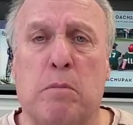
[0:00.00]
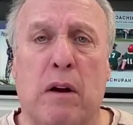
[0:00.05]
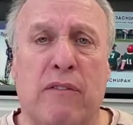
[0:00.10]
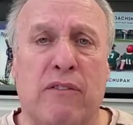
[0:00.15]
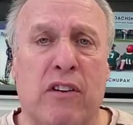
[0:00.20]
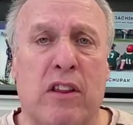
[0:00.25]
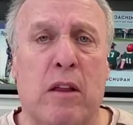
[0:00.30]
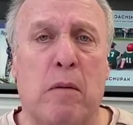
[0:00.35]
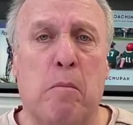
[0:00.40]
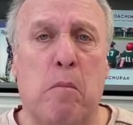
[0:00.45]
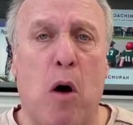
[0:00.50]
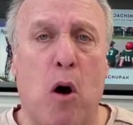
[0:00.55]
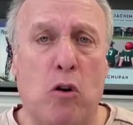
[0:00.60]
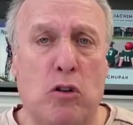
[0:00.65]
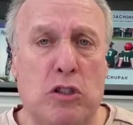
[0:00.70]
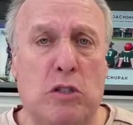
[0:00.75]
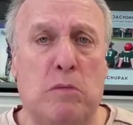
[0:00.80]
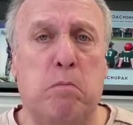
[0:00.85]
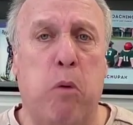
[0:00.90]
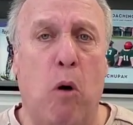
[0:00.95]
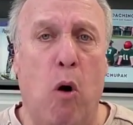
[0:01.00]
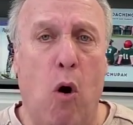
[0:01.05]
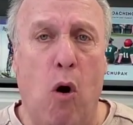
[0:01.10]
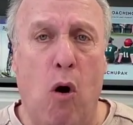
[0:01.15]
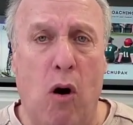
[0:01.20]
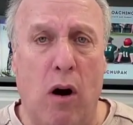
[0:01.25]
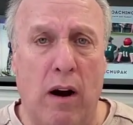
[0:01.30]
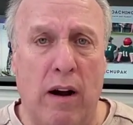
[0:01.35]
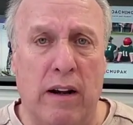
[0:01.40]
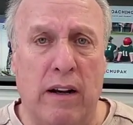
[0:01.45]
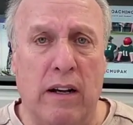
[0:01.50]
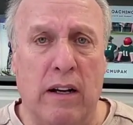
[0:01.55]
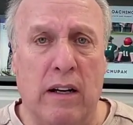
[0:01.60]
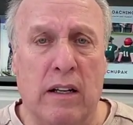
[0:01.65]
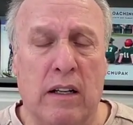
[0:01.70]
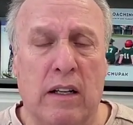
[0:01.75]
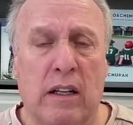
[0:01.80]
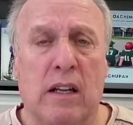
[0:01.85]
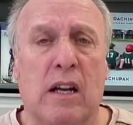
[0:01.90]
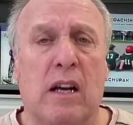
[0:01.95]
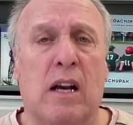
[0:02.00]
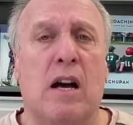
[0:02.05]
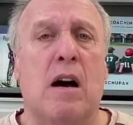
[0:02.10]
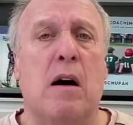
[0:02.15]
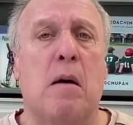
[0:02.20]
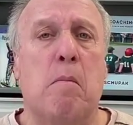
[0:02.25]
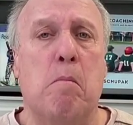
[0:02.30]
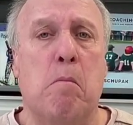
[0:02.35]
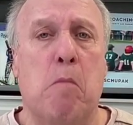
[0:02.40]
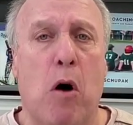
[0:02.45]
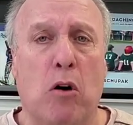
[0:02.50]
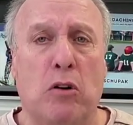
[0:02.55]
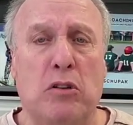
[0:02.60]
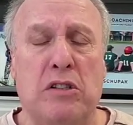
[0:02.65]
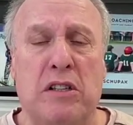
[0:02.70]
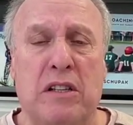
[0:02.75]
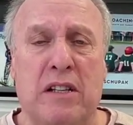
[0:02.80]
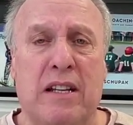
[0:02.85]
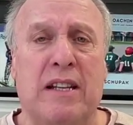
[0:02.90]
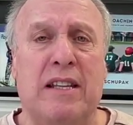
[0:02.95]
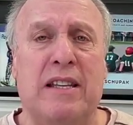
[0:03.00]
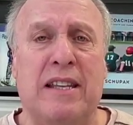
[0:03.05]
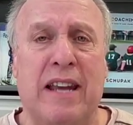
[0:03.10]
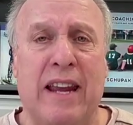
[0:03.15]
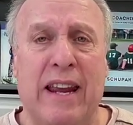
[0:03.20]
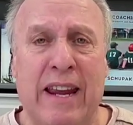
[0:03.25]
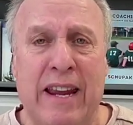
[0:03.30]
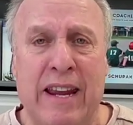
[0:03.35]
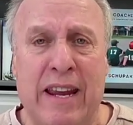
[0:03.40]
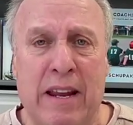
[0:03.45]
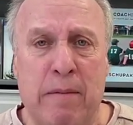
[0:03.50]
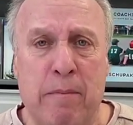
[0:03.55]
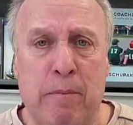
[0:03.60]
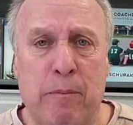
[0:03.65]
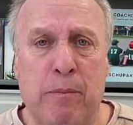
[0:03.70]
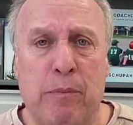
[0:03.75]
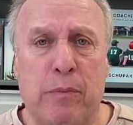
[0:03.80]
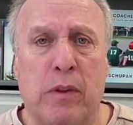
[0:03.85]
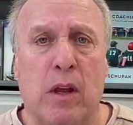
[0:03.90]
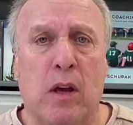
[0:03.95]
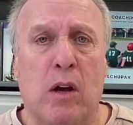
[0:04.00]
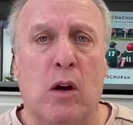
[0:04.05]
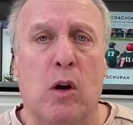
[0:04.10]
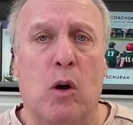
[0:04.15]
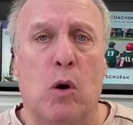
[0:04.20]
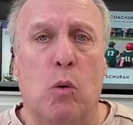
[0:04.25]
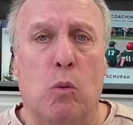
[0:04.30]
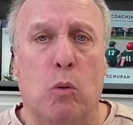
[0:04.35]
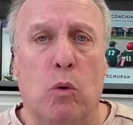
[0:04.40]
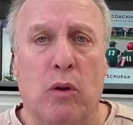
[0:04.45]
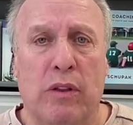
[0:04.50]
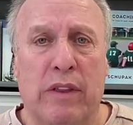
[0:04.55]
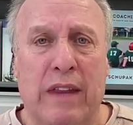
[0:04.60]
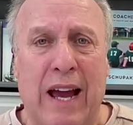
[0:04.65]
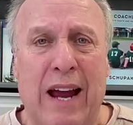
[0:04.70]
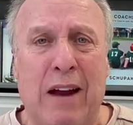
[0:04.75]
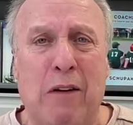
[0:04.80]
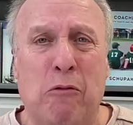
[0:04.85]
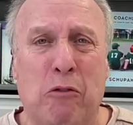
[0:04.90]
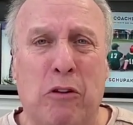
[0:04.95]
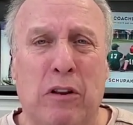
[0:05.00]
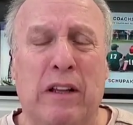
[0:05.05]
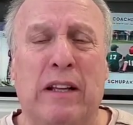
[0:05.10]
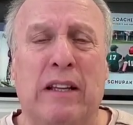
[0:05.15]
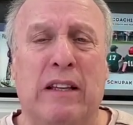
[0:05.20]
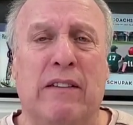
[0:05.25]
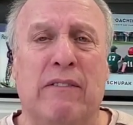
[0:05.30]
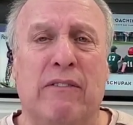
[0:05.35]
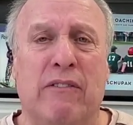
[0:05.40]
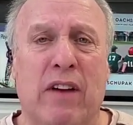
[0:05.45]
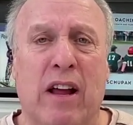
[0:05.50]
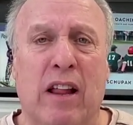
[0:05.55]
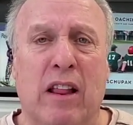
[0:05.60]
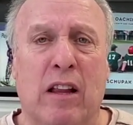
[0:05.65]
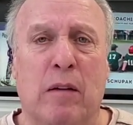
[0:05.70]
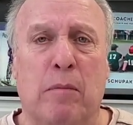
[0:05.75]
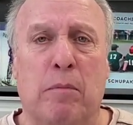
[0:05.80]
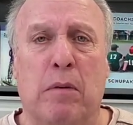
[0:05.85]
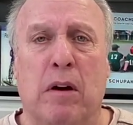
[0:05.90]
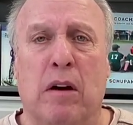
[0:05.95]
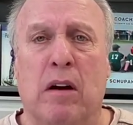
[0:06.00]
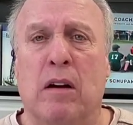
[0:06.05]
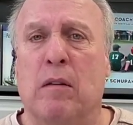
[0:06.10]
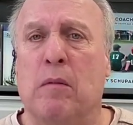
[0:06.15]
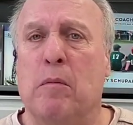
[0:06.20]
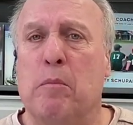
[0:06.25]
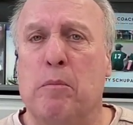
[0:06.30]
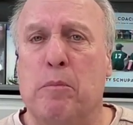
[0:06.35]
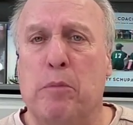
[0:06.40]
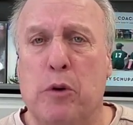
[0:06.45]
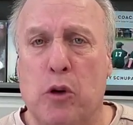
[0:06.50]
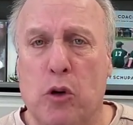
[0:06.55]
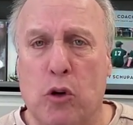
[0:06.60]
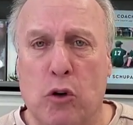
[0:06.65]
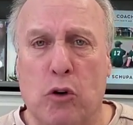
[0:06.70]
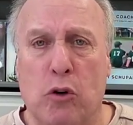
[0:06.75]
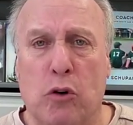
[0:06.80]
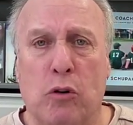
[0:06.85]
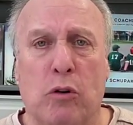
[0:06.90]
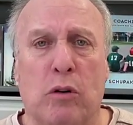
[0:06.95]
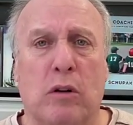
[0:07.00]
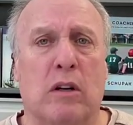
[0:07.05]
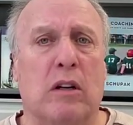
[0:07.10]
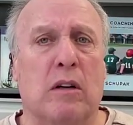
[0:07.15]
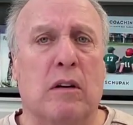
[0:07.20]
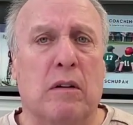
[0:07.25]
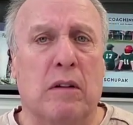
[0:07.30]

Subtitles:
But for the most part, most of the team will not really develop a pure,